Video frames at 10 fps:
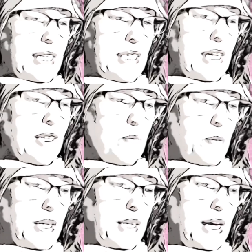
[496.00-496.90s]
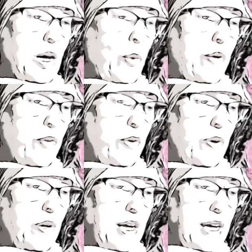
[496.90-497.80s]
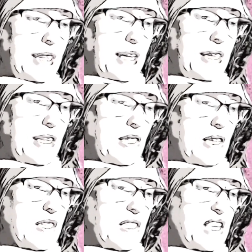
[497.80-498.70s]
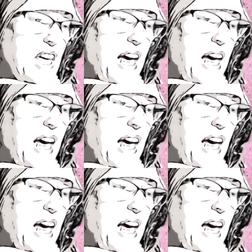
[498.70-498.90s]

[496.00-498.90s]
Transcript: It does mean, however, that this is